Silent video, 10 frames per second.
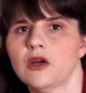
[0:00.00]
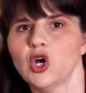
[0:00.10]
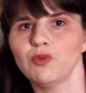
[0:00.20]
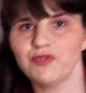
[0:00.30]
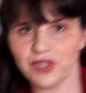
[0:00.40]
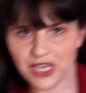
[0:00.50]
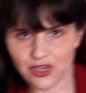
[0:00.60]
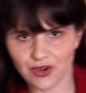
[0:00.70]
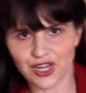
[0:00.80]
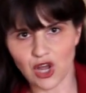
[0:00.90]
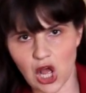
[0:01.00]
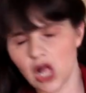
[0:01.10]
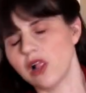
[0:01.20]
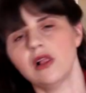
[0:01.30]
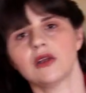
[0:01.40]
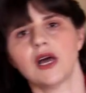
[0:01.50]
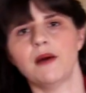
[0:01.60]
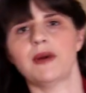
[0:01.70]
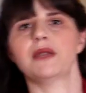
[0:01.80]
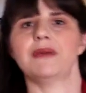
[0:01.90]
Hopefully you can all
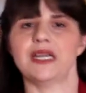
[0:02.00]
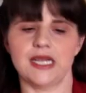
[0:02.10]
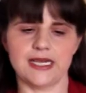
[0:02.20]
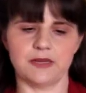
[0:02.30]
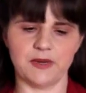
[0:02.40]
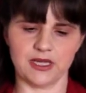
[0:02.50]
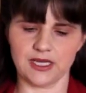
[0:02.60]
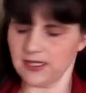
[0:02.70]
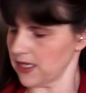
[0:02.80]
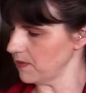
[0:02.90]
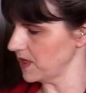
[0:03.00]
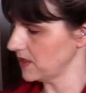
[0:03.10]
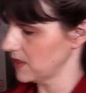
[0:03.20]
come on Monday to pick this up. This